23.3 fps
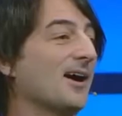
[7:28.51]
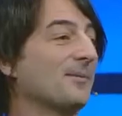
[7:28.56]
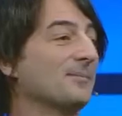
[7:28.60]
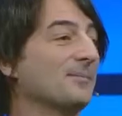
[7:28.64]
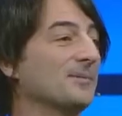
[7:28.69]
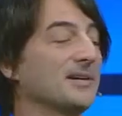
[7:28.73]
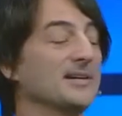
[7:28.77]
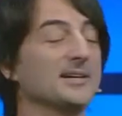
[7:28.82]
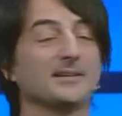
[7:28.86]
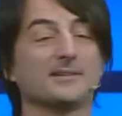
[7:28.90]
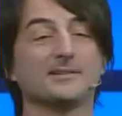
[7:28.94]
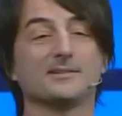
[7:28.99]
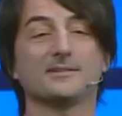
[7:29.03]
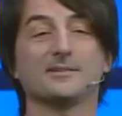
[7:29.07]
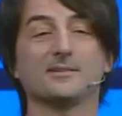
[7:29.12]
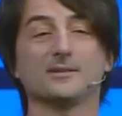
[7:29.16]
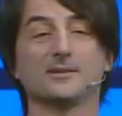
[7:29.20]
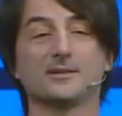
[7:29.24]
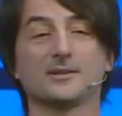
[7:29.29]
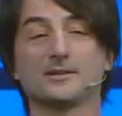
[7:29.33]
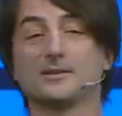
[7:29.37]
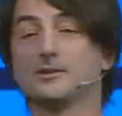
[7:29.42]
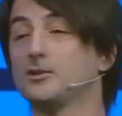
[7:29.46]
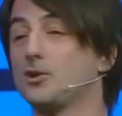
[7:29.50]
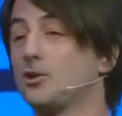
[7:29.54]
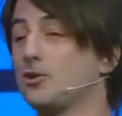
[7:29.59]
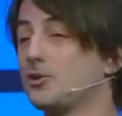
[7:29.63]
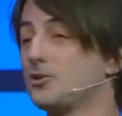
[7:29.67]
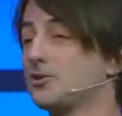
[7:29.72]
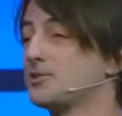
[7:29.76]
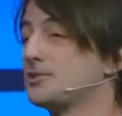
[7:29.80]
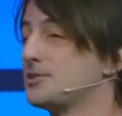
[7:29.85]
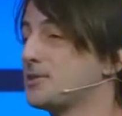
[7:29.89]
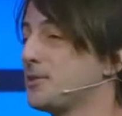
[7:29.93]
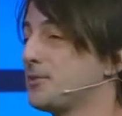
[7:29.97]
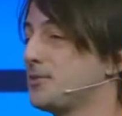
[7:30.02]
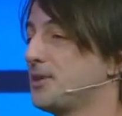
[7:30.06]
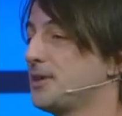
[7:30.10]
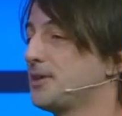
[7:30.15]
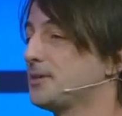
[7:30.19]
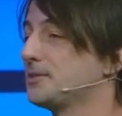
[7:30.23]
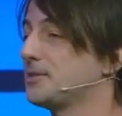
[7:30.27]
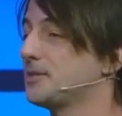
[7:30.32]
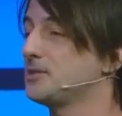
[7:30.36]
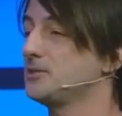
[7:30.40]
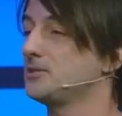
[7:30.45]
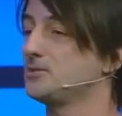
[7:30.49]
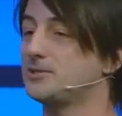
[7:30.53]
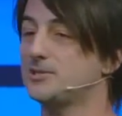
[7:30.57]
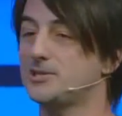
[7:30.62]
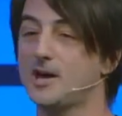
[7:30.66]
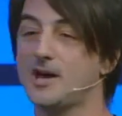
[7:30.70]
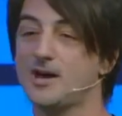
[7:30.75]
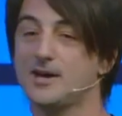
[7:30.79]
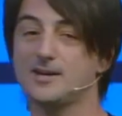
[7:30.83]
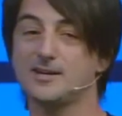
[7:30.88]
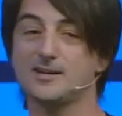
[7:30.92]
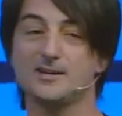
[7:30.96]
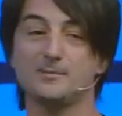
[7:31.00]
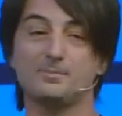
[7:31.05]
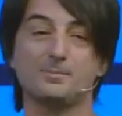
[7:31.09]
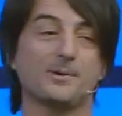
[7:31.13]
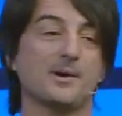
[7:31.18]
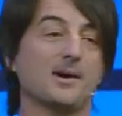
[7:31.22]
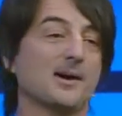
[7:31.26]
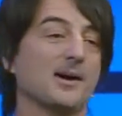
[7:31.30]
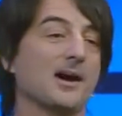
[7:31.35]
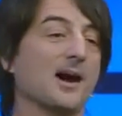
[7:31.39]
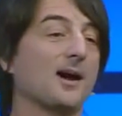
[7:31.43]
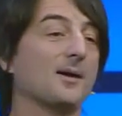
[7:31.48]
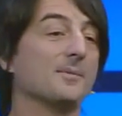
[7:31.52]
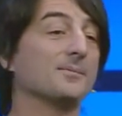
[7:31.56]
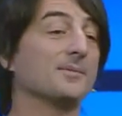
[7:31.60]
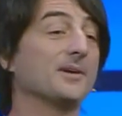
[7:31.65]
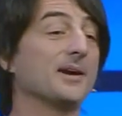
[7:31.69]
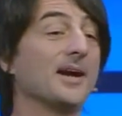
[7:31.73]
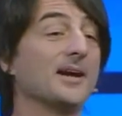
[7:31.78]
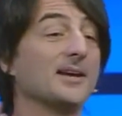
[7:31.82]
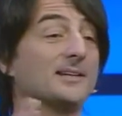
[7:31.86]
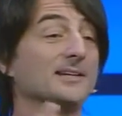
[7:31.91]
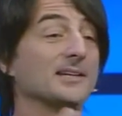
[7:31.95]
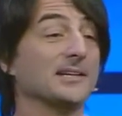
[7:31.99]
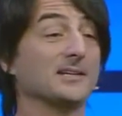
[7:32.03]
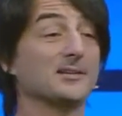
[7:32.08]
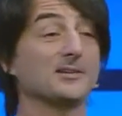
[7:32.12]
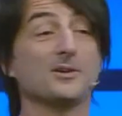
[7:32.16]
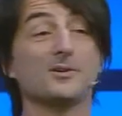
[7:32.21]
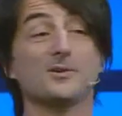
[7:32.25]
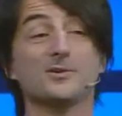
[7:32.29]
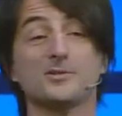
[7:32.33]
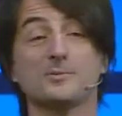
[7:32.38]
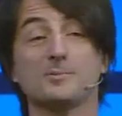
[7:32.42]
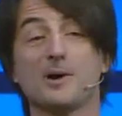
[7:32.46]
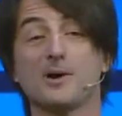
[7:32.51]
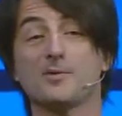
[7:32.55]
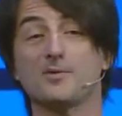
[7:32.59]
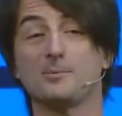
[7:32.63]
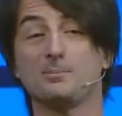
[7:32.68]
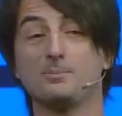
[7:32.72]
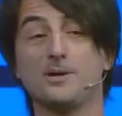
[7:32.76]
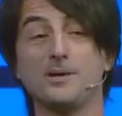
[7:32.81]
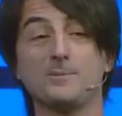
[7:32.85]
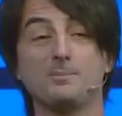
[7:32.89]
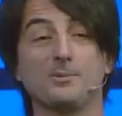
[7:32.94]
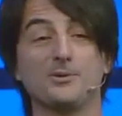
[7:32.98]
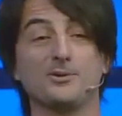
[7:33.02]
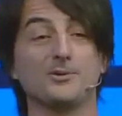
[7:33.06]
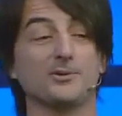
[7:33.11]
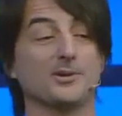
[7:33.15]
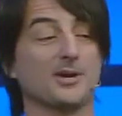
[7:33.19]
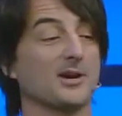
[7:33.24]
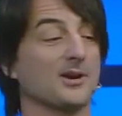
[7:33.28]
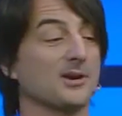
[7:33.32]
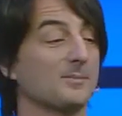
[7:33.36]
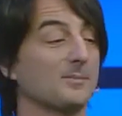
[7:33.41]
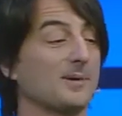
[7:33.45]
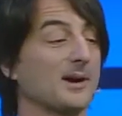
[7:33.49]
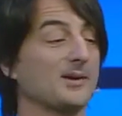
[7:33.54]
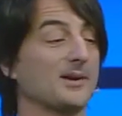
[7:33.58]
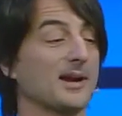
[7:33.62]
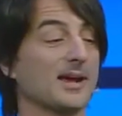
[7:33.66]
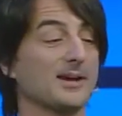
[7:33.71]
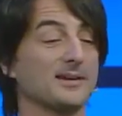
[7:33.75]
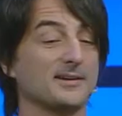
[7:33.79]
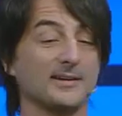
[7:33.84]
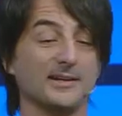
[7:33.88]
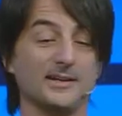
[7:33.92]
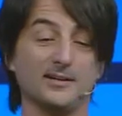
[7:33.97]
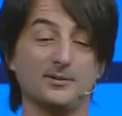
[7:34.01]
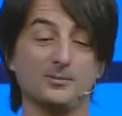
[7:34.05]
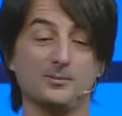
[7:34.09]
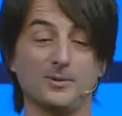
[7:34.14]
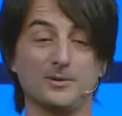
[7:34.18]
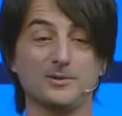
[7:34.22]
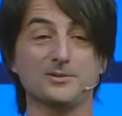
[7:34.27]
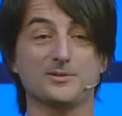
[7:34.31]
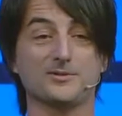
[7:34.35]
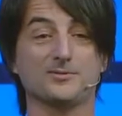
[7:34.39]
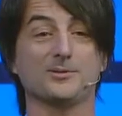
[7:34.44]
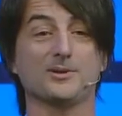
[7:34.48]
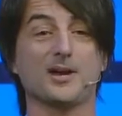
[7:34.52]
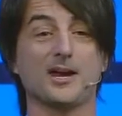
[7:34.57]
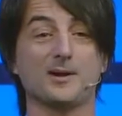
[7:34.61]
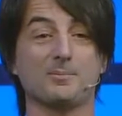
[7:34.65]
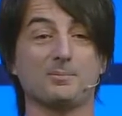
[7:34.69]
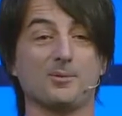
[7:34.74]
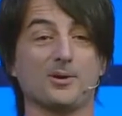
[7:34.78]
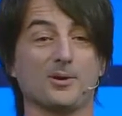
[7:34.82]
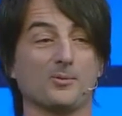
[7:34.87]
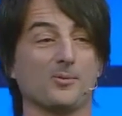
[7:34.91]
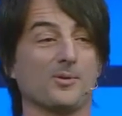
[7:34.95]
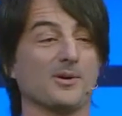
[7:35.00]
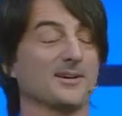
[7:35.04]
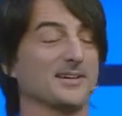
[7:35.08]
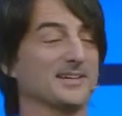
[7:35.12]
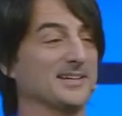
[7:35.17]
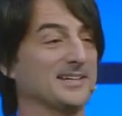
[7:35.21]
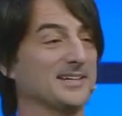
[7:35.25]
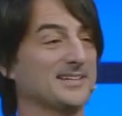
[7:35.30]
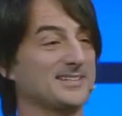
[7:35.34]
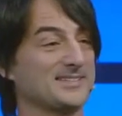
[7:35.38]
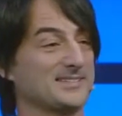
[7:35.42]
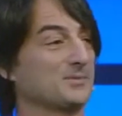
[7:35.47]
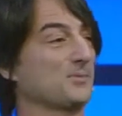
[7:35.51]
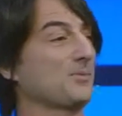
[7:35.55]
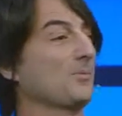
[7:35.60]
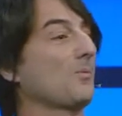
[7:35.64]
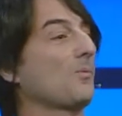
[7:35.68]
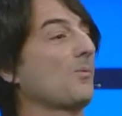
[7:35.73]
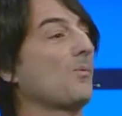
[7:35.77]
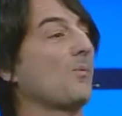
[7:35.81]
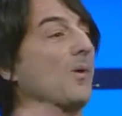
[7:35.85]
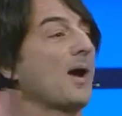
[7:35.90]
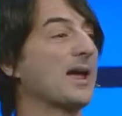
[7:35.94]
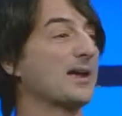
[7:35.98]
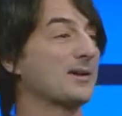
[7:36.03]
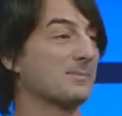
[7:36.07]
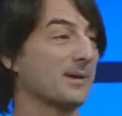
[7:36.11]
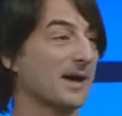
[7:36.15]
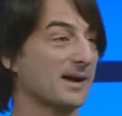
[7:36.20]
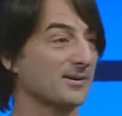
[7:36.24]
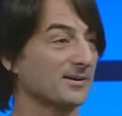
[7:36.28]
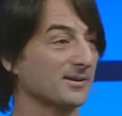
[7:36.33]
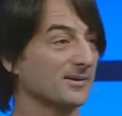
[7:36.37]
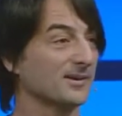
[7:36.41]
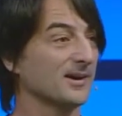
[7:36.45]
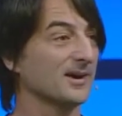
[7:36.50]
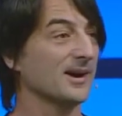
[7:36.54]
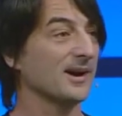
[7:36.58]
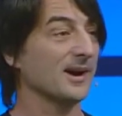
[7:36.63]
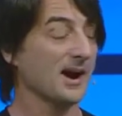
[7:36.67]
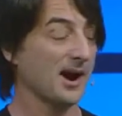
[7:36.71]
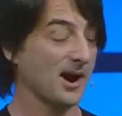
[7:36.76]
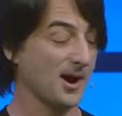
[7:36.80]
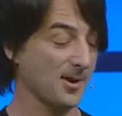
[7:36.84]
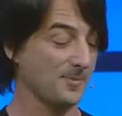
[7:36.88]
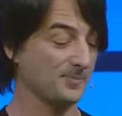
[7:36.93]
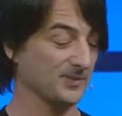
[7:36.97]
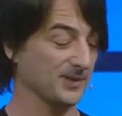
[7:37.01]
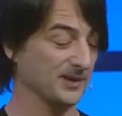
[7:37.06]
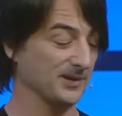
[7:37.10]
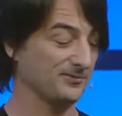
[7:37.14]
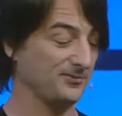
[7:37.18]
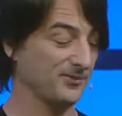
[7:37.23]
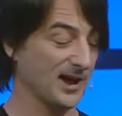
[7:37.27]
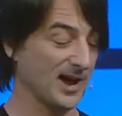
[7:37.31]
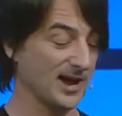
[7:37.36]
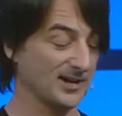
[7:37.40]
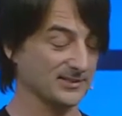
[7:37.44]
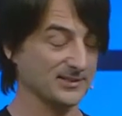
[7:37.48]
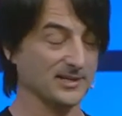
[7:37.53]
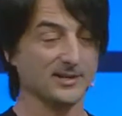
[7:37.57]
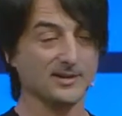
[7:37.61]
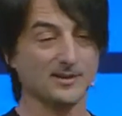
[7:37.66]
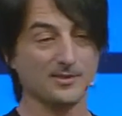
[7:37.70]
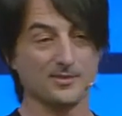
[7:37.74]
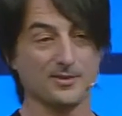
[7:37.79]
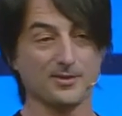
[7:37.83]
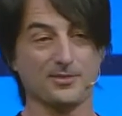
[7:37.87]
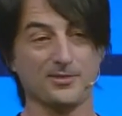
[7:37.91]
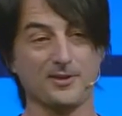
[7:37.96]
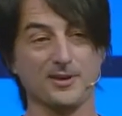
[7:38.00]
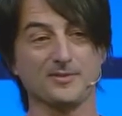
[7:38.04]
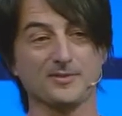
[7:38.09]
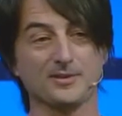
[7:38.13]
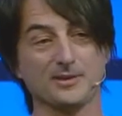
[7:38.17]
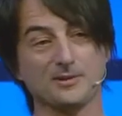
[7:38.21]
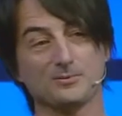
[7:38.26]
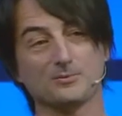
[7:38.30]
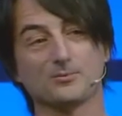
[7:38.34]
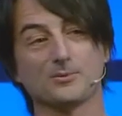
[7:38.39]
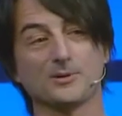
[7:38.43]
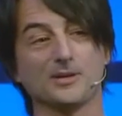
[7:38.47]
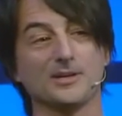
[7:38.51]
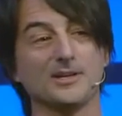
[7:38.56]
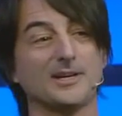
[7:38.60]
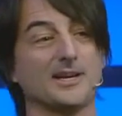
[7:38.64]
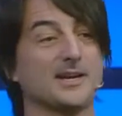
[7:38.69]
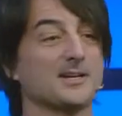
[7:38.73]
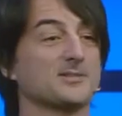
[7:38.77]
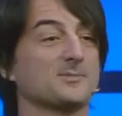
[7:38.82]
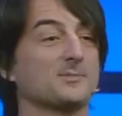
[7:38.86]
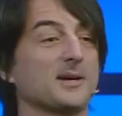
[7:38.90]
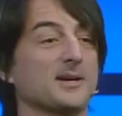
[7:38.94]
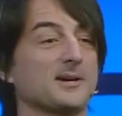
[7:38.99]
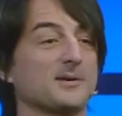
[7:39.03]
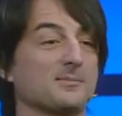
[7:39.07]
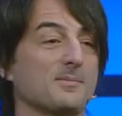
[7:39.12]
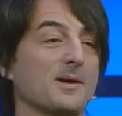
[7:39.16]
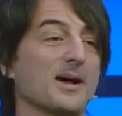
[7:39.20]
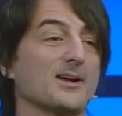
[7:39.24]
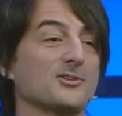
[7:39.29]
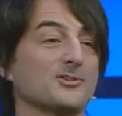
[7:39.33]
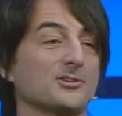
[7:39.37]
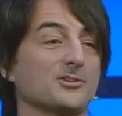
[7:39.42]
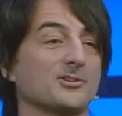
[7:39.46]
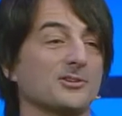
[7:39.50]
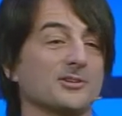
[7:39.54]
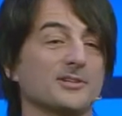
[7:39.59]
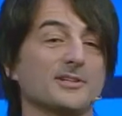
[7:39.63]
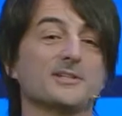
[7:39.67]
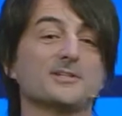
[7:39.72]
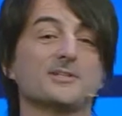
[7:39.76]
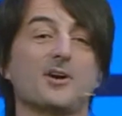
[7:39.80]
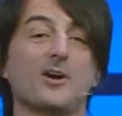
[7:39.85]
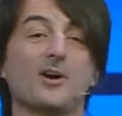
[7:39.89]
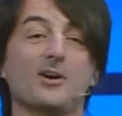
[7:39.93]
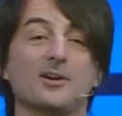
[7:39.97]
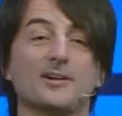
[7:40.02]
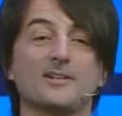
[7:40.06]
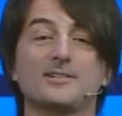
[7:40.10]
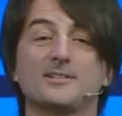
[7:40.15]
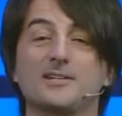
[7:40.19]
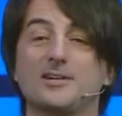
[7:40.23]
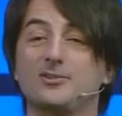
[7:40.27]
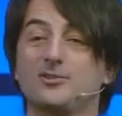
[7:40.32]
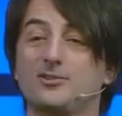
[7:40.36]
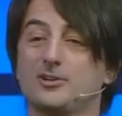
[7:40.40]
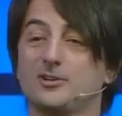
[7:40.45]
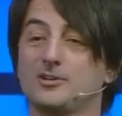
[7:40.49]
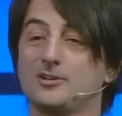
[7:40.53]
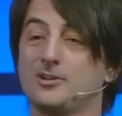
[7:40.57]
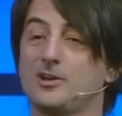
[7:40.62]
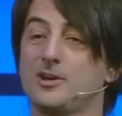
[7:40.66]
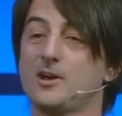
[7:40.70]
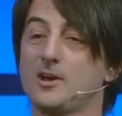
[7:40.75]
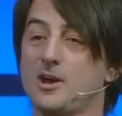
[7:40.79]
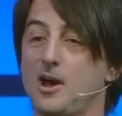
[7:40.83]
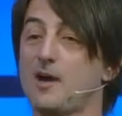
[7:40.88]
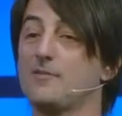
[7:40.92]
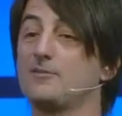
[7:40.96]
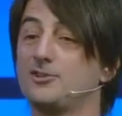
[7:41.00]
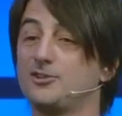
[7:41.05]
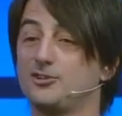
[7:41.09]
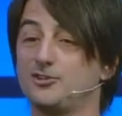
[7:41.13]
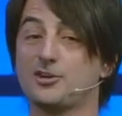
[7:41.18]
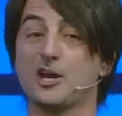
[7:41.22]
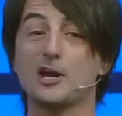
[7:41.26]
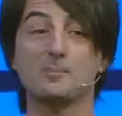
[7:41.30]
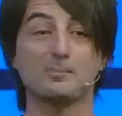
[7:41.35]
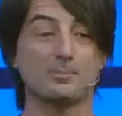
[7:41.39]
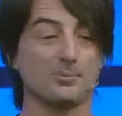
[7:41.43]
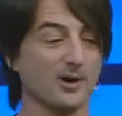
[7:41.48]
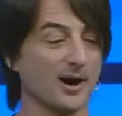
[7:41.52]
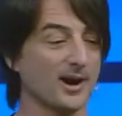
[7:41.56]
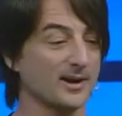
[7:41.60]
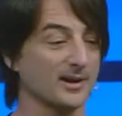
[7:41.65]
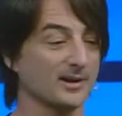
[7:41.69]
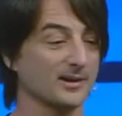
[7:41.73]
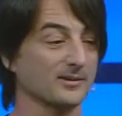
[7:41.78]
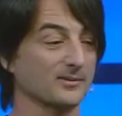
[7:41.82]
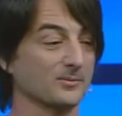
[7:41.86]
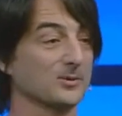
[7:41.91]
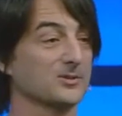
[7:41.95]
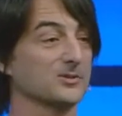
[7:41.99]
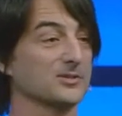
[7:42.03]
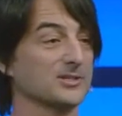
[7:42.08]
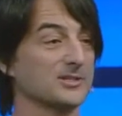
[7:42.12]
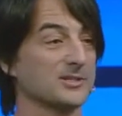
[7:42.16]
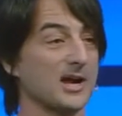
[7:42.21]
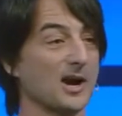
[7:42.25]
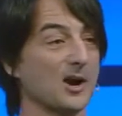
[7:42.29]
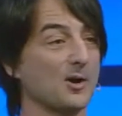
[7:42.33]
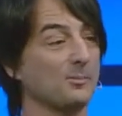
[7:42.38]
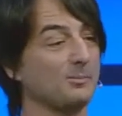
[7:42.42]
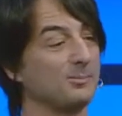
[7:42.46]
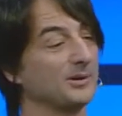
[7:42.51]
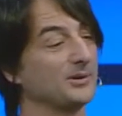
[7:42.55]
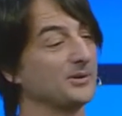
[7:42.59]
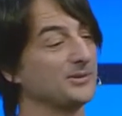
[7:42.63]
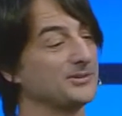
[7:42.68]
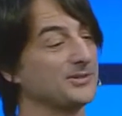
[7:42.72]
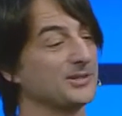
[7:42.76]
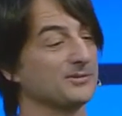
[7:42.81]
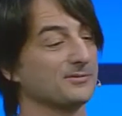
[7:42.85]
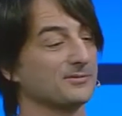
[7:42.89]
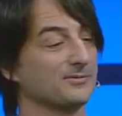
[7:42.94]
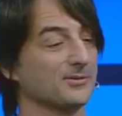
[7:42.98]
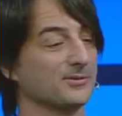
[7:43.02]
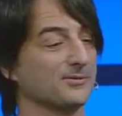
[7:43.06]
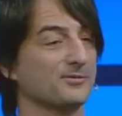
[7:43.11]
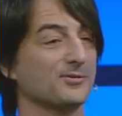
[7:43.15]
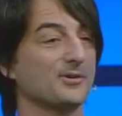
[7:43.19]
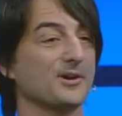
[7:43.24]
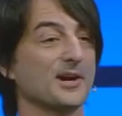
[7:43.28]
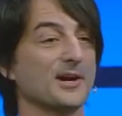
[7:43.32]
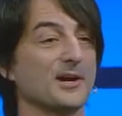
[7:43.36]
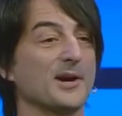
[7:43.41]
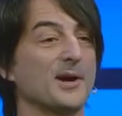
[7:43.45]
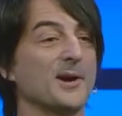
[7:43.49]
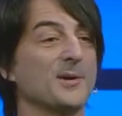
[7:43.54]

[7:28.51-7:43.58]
It learns the things that you type, and it knows about the people you care about. And in Windows Phone 8.1, it's way better. In fact, the thing that really has made it magical is our addition of shape writing, which is now built in for free.